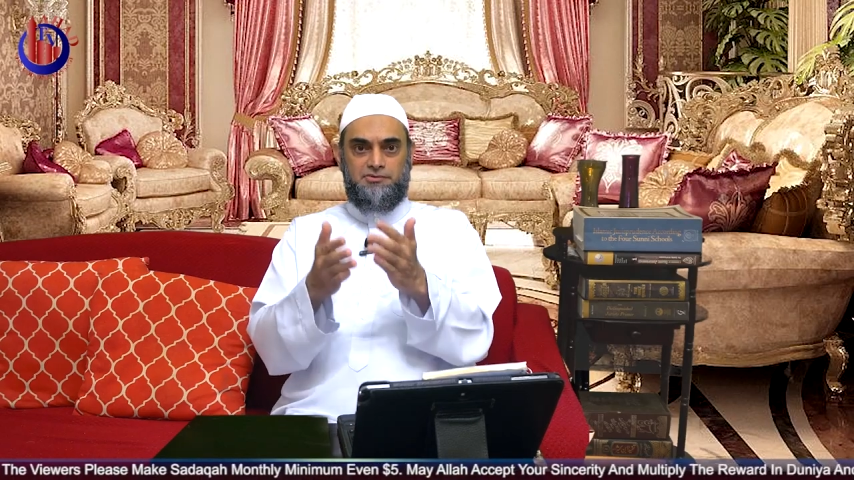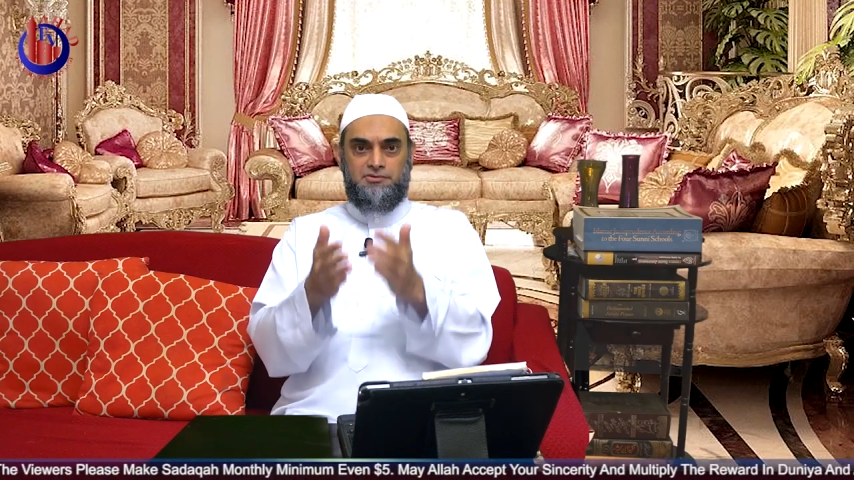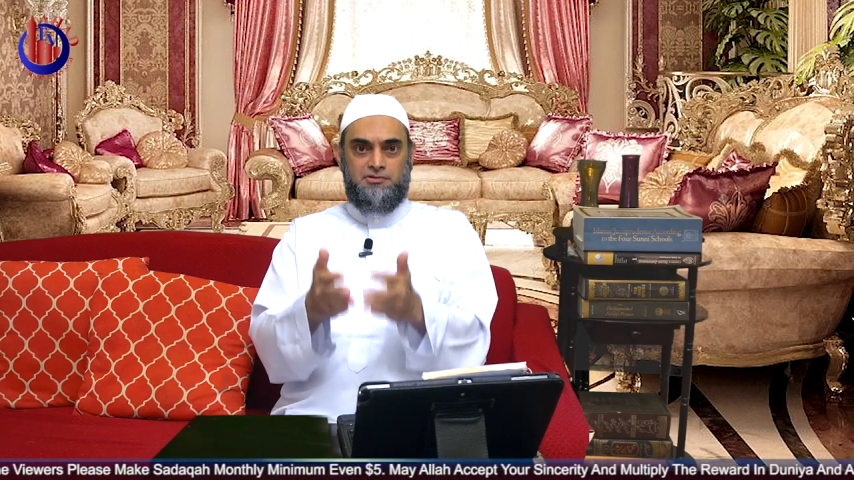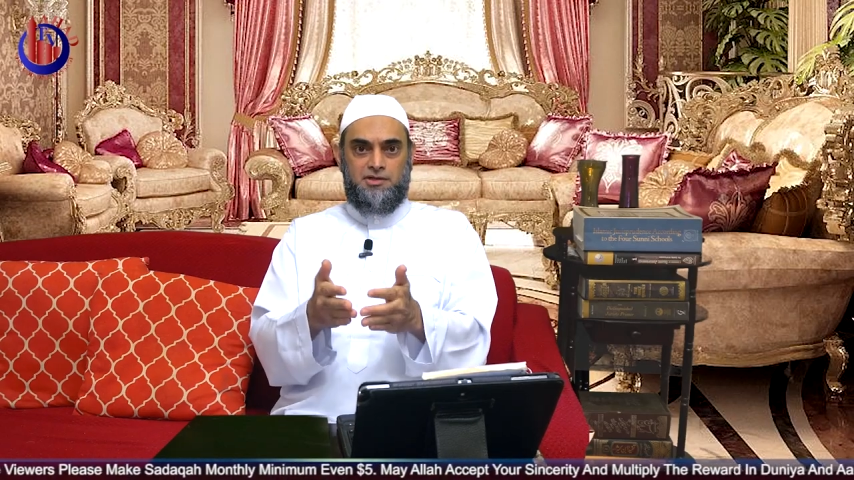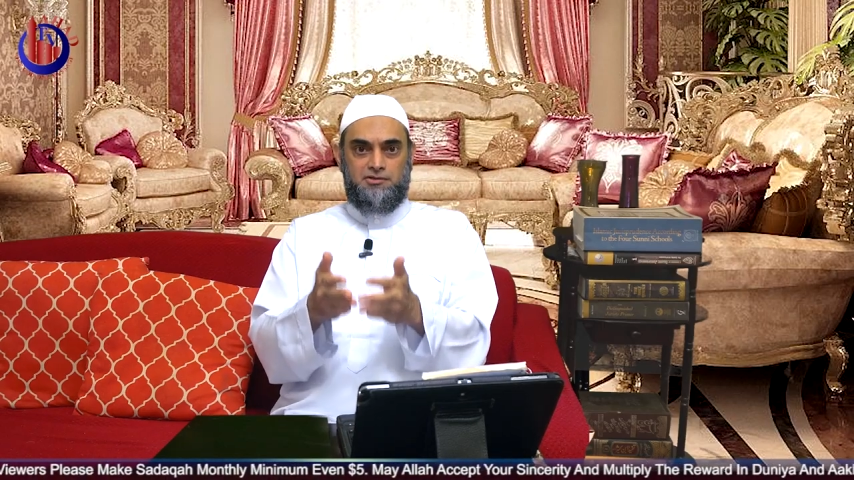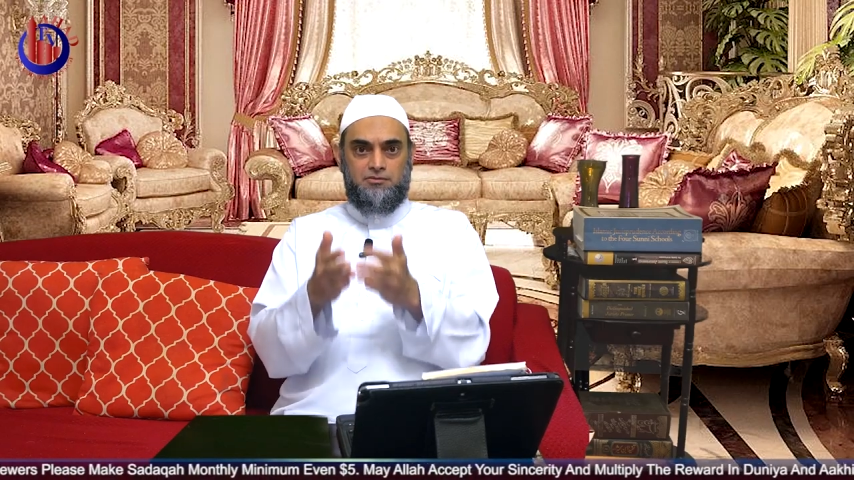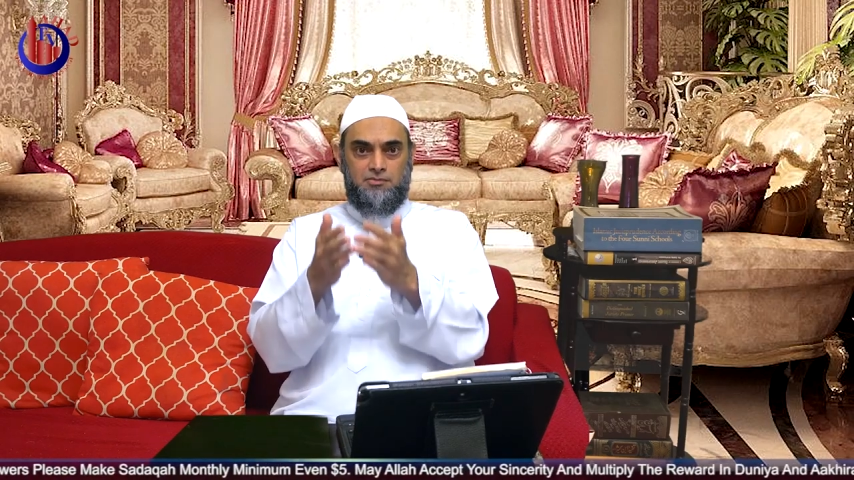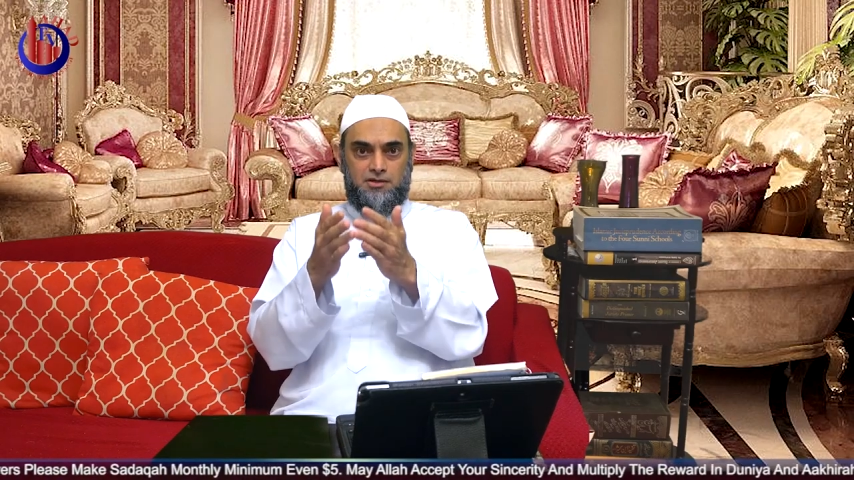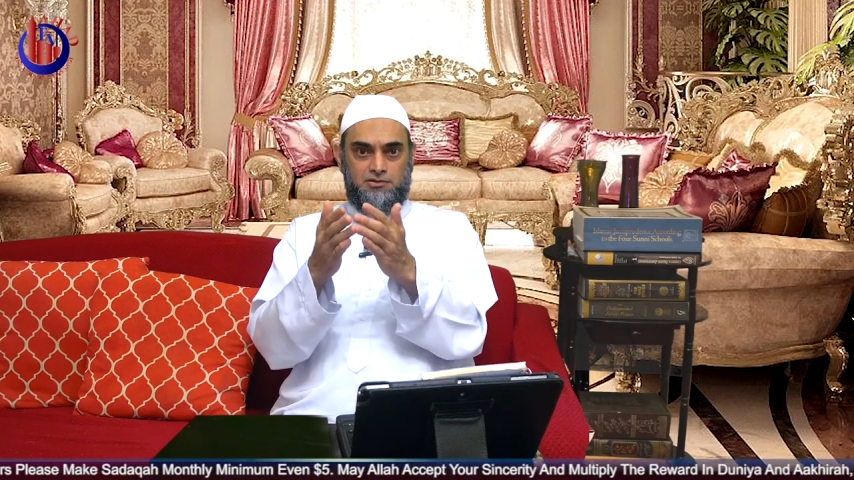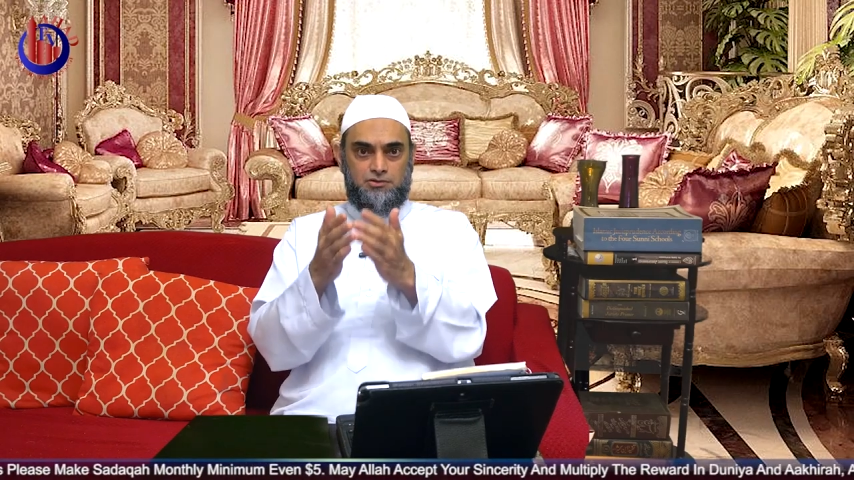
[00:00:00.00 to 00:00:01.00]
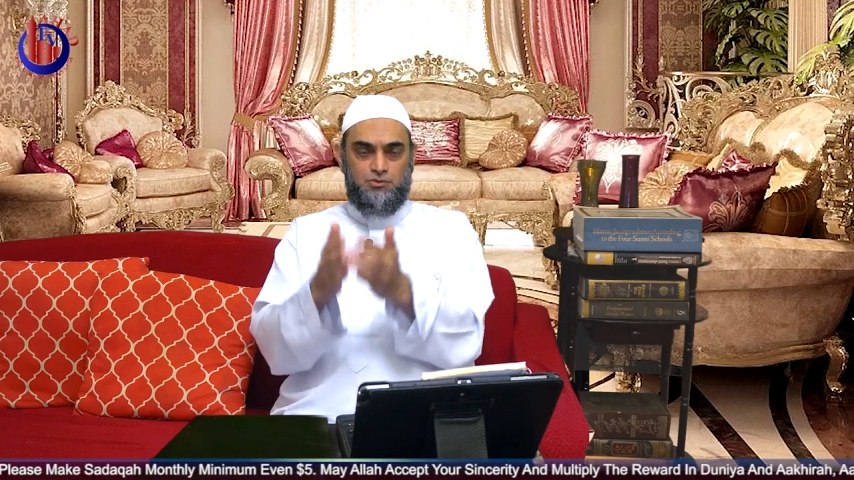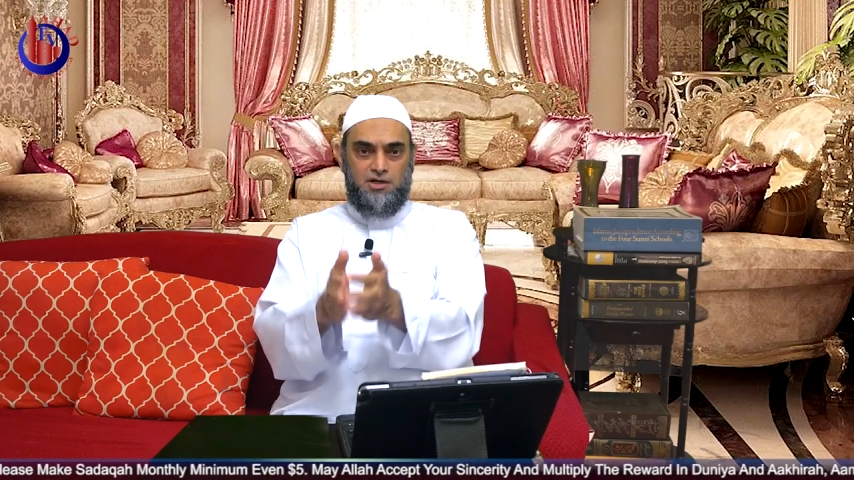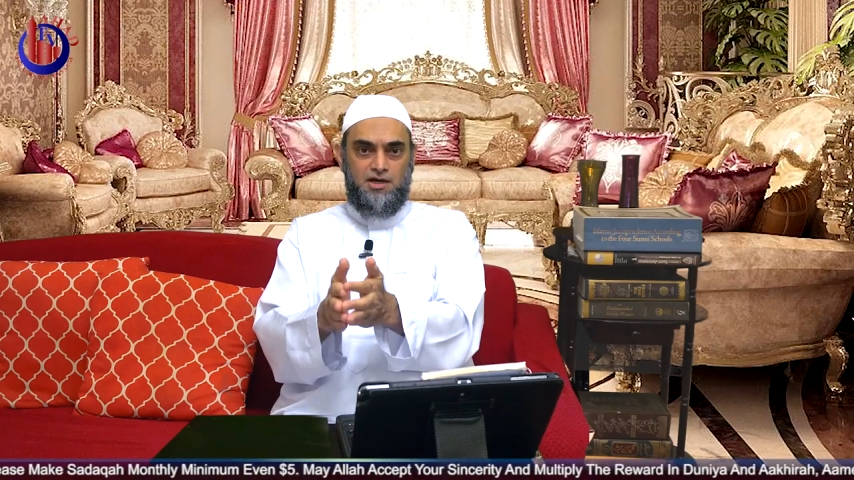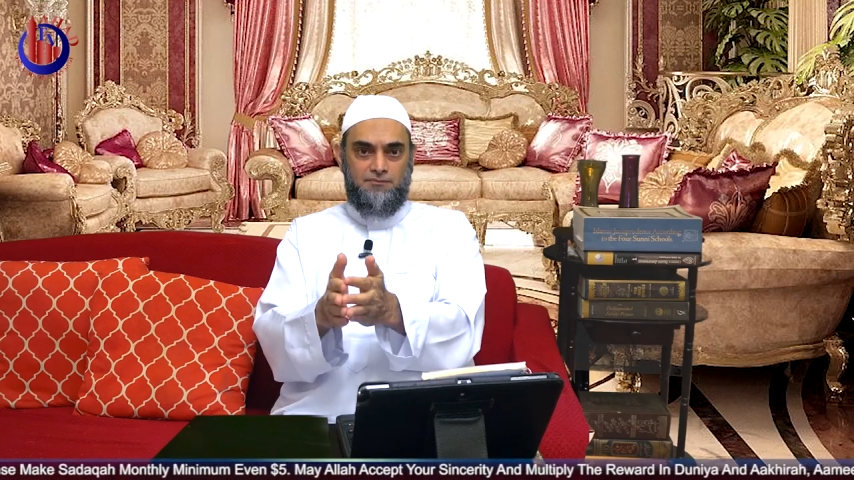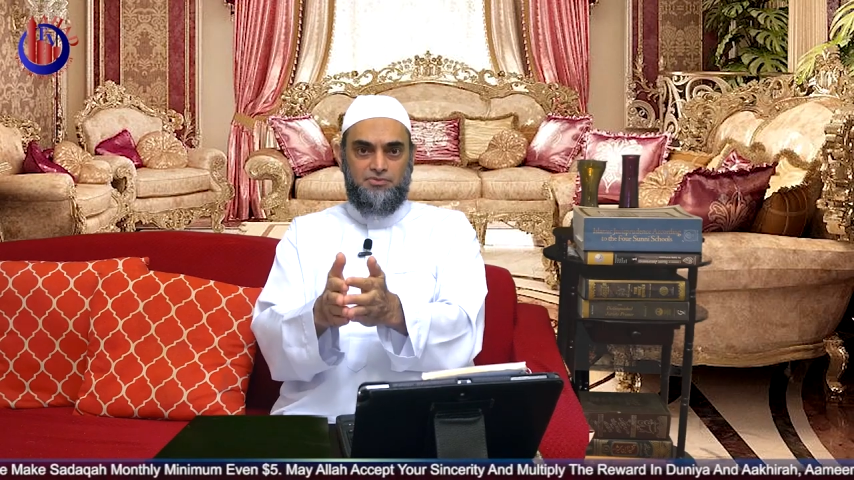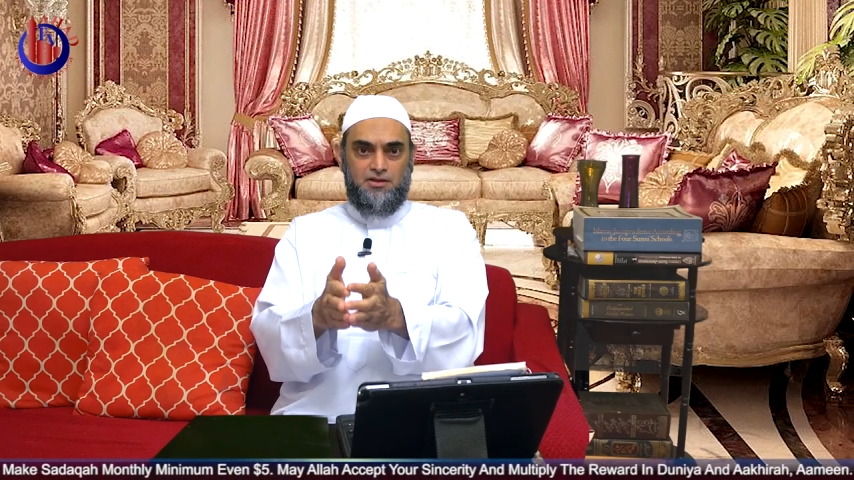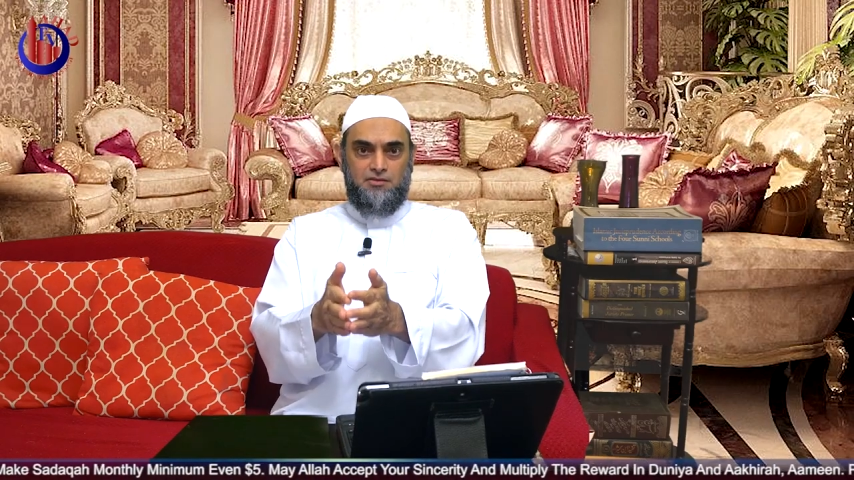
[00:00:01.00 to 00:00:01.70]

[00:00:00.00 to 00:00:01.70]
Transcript: shrine to make a dua?